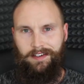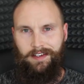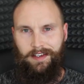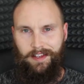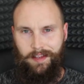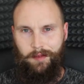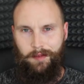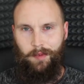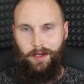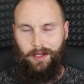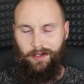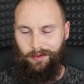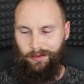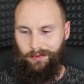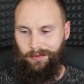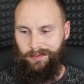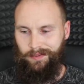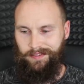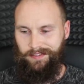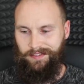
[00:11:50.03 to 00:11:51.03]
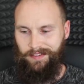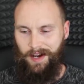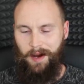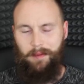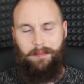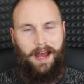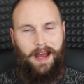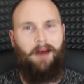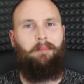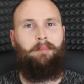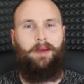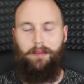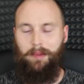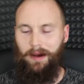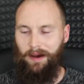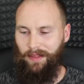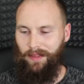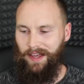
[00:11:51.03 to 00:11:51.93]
in the middle. I'm happy about